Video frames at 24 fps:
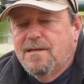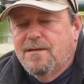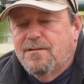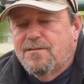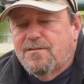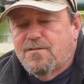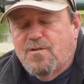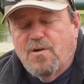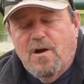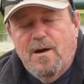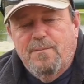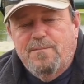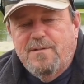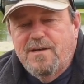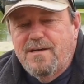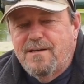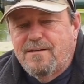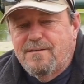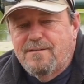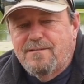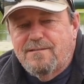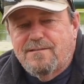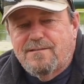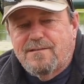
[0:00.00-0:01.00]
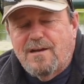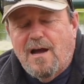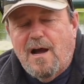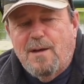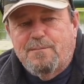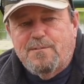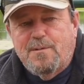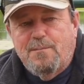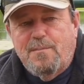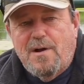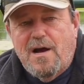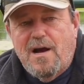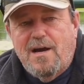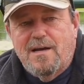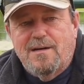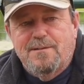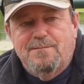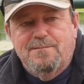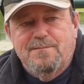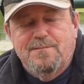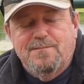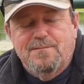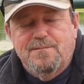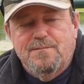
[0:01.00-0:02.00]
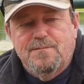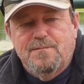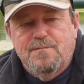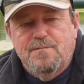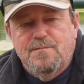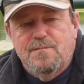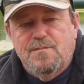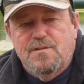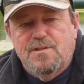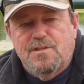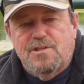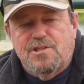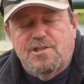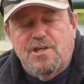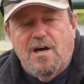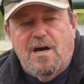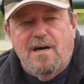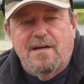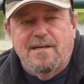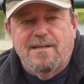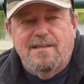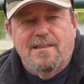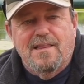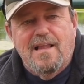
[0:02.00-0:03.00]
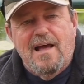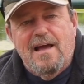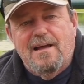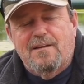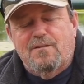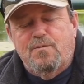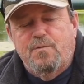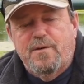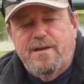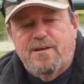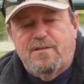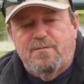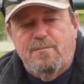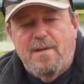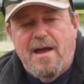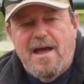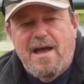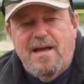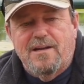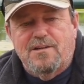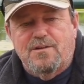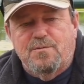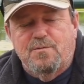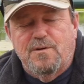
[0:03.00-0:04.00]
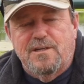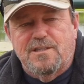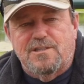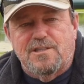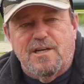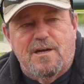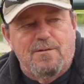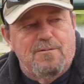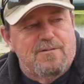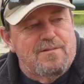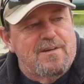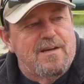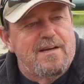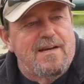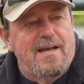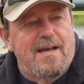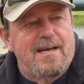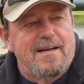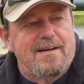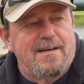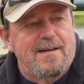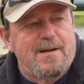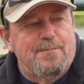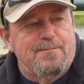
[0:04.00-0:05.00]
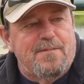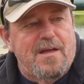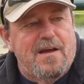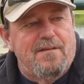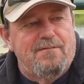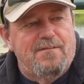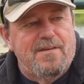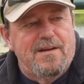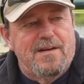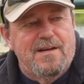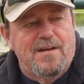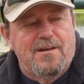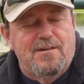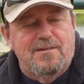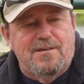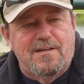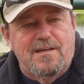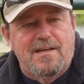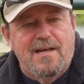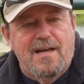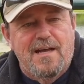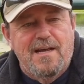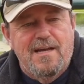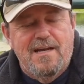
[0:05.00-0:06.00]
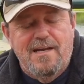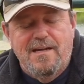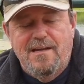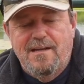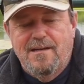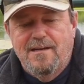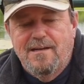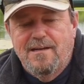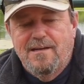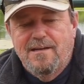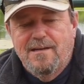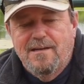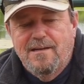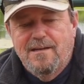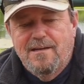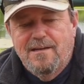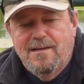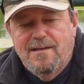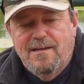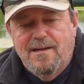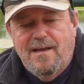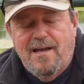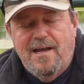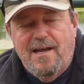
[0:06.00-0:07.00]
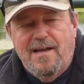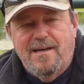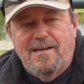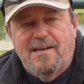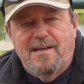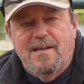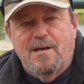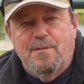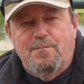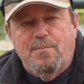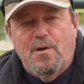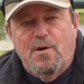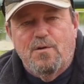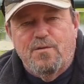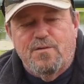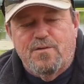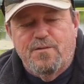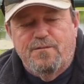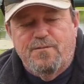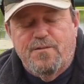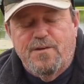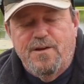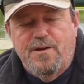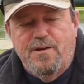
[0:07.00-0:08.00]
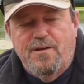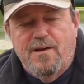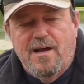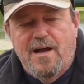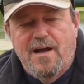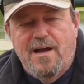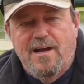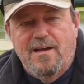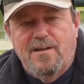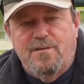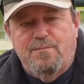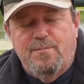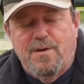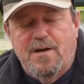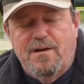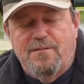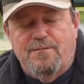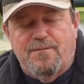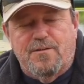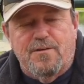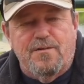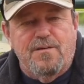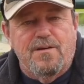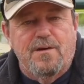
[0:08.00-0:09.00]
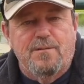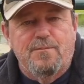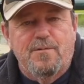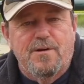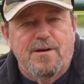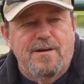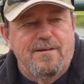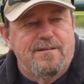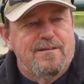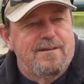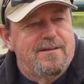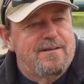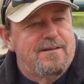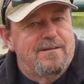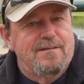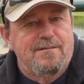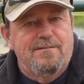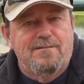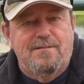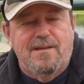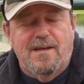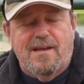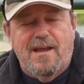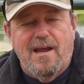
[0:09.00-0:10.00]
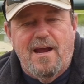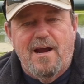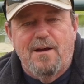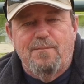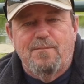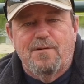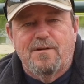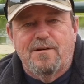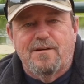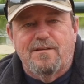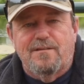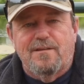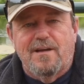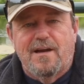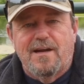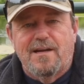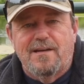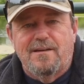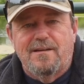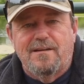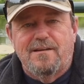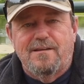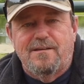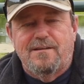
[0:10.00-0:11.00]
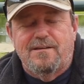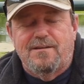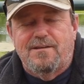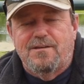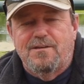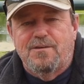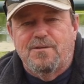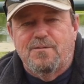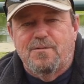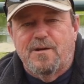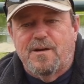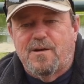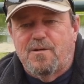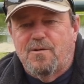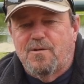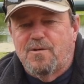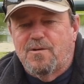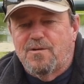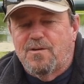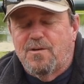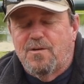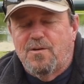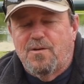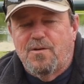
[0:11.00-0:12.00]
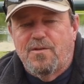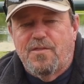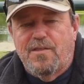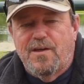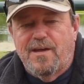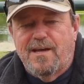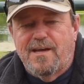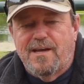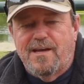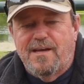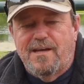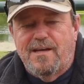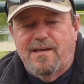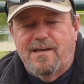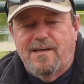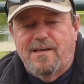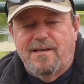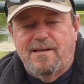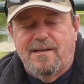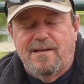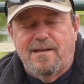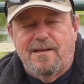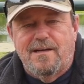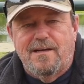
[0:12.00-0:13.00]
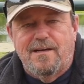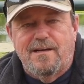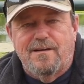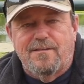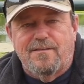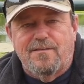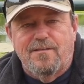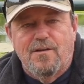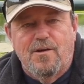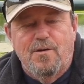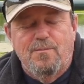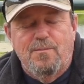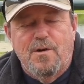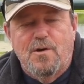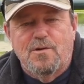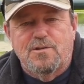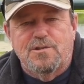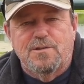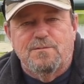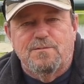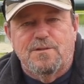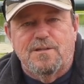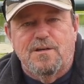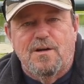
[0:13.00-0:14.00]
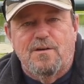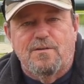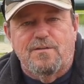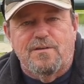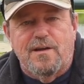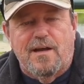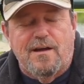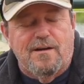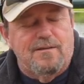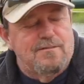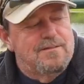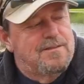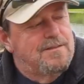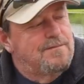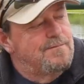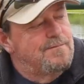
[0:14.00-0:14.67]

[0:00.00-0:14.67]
scrubbed it top to bottom, shot it in last week's match, which I was going to edit up that video today and get it posted for you guys, but for some reason the camera decided to record the whole thing in slow motion with no sound.